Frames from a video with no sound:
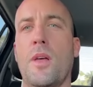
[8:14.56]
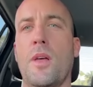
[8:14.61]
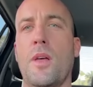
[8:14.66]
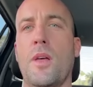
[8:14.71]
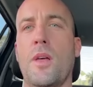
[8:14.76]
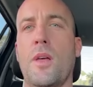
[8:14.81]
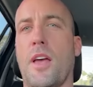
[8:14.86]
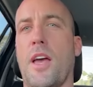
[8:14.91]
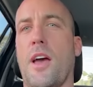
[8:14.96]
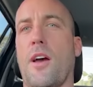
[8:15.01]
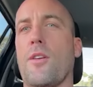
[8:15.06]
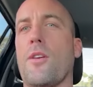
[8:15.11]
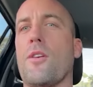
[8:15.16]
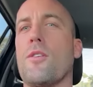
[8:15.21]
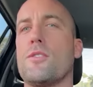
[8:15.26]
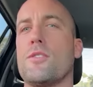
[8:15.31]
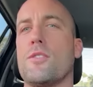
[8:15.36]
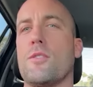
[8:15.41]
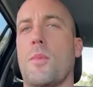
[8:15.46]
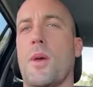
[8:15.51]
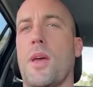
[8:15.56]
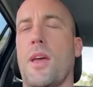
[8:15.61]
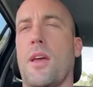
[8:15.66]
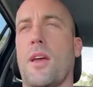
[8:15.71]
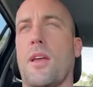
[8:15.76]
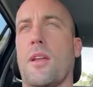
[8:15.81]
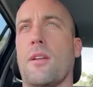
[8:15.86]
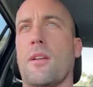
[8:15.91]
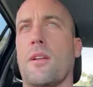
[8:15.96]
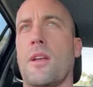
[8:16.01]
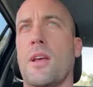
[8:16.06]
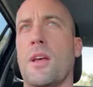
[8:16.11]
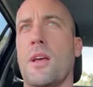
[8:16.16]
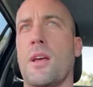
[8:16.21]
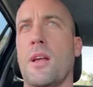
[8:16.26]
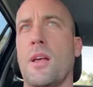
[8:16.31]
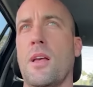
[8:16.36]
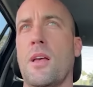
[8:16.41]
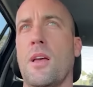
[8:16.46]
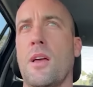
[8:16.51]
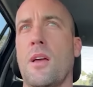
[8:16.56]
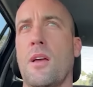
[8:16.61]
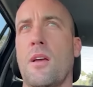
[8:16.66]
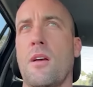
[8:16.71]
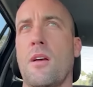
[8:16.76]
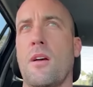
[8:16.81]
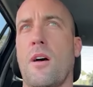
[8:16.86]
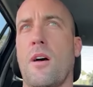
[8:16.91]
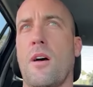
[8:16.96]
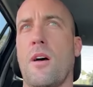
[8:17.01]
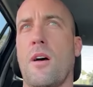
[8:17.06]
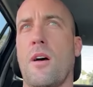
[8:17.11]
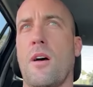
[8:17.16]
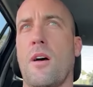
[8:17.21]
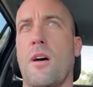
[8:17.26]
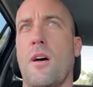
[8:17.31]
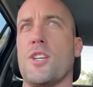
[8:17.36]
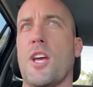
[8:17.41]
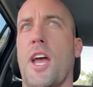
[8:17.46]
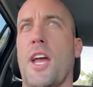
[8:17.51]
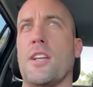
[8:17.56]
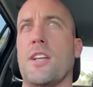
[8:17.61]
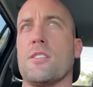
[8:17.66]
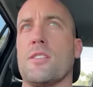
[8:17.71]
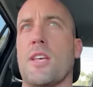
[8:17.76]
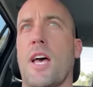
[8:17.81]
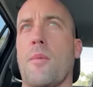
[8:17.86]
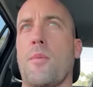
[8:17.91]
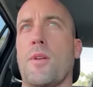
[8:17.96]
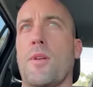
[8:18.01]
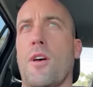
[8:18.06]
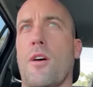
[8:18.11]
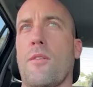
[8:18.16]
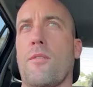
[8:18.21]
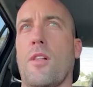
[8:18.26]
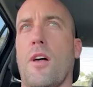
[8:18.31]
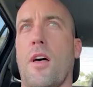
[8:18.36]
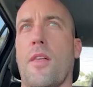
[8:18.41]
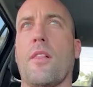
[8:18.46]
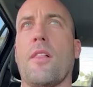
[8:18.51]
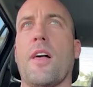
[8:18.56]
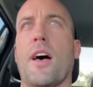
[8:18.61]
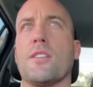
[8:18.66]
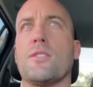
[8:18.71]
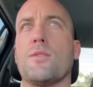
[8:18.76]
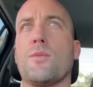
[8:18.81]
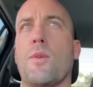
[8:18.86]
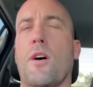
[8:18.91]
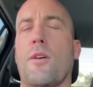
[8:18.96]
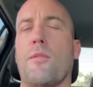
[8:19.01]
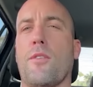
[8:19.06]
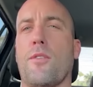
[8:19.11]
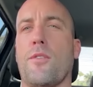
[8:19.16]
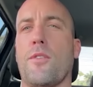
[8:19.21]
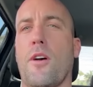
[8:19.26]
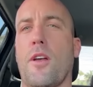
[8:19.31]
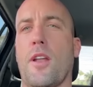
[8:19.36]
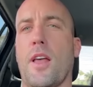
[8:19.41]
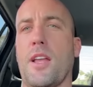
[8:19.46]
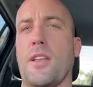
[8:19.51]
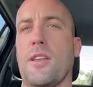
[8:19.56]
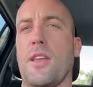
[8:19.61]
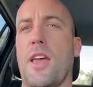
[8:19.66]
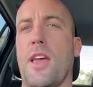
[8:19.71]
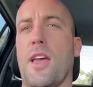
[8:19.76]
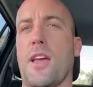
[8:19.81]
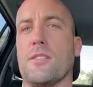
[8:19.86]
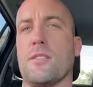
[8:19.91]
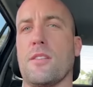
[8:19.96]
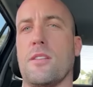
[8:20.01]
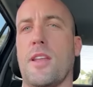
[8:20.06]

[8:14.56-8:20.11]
It's not how it used to be." And I think that change has happened over like the last 12 to 13 years.